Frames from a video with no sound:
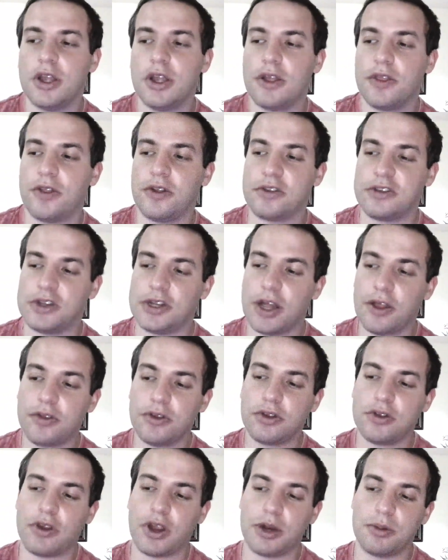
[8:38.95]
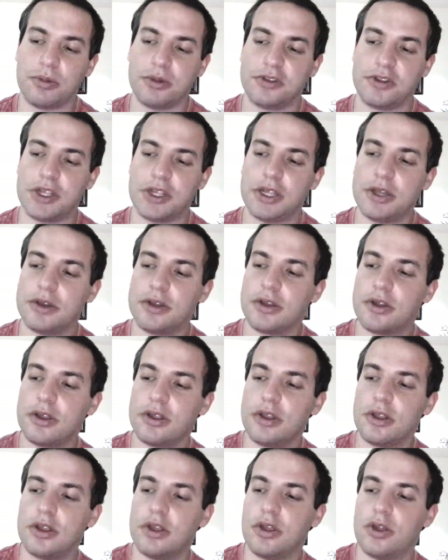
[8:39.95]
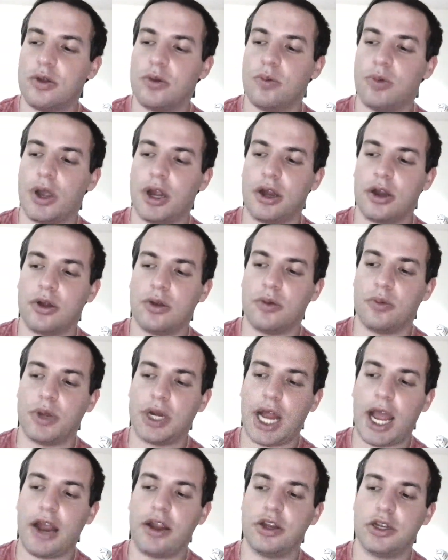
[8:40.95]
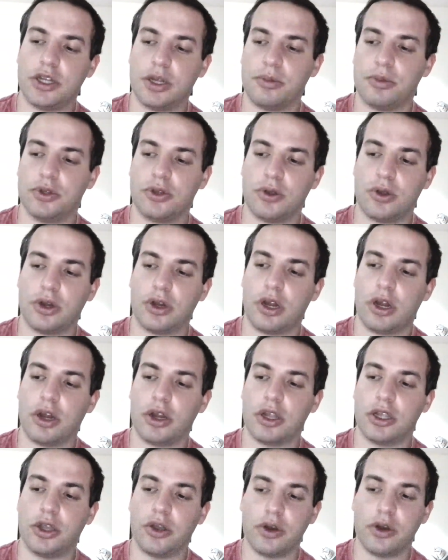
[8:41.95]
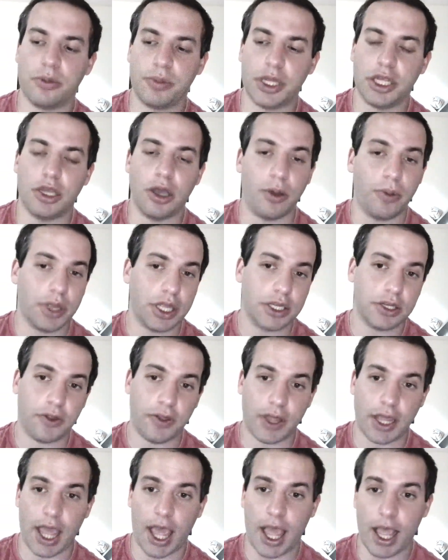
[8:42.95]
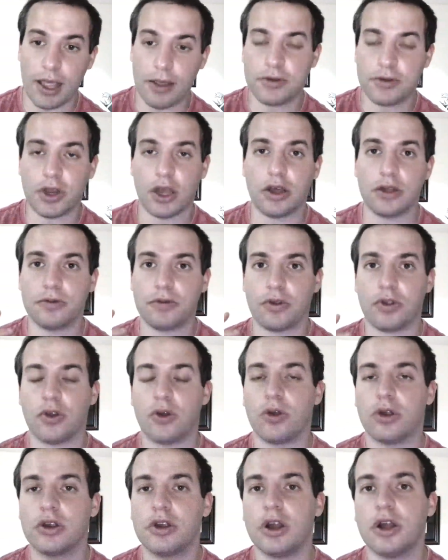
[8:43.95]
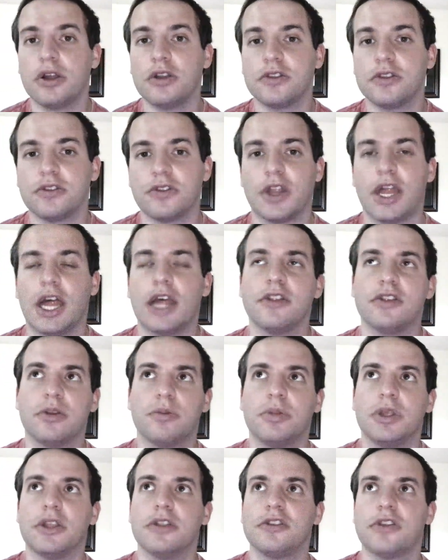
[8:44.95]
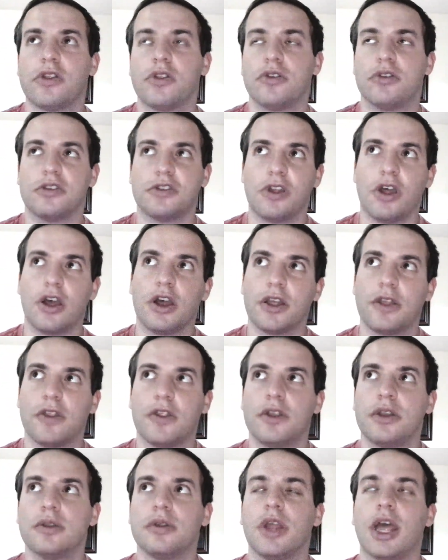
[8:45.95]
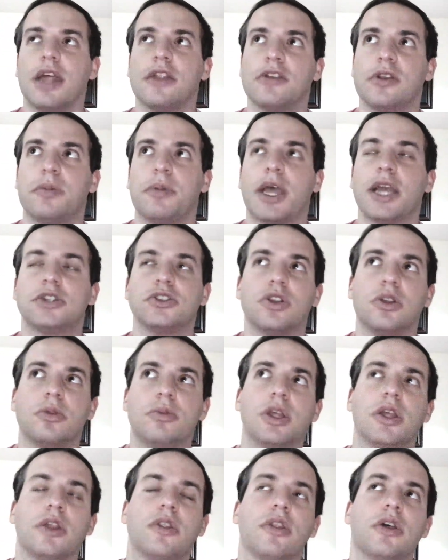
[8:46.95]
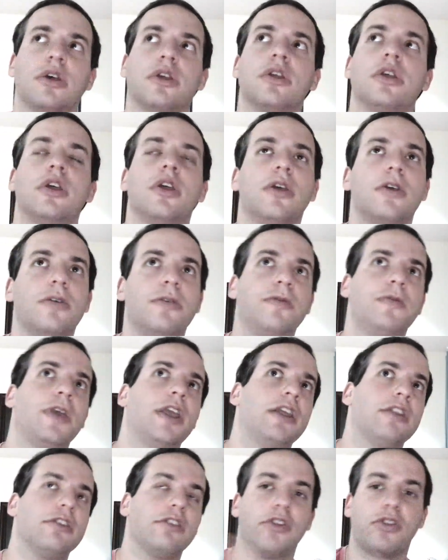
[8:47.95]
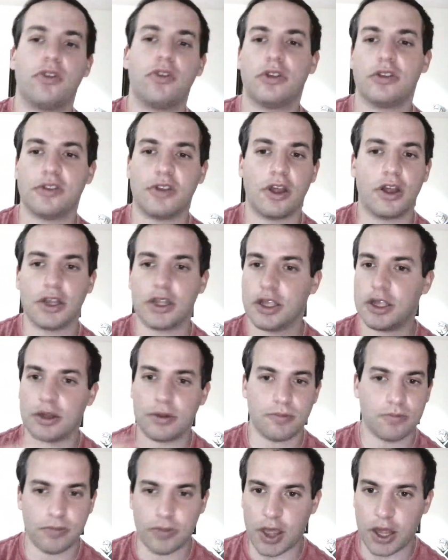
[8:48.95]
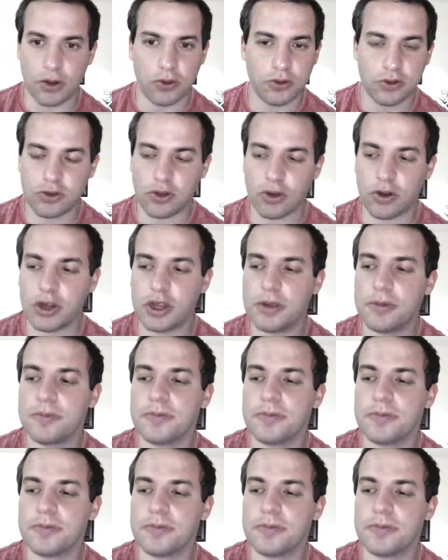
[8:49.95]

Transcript: There's another incredible scene where when Harry and Dumbledore are going to be going into the cave to hunt for the Horcrux that ends up being Slytherin's locket, that ends up actually being the fake Slytherin's locket, that whole story,